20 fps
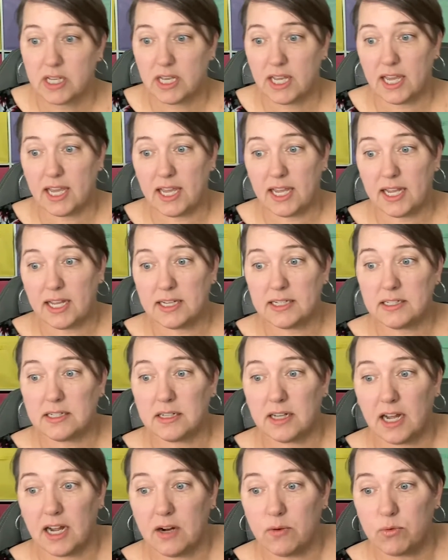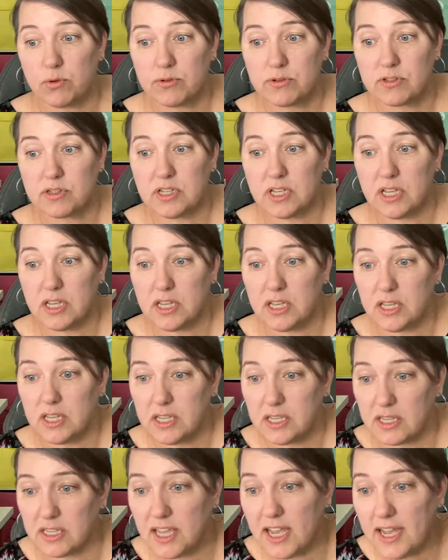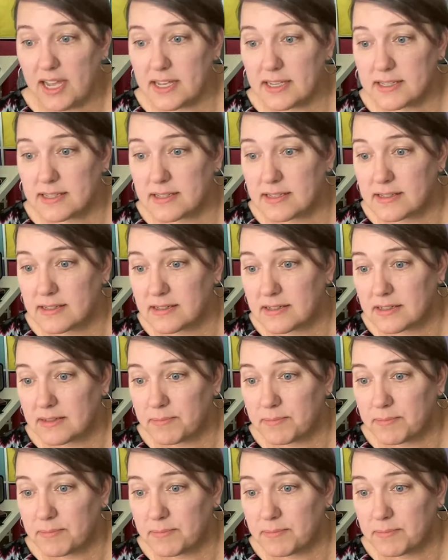And I will see. Yes.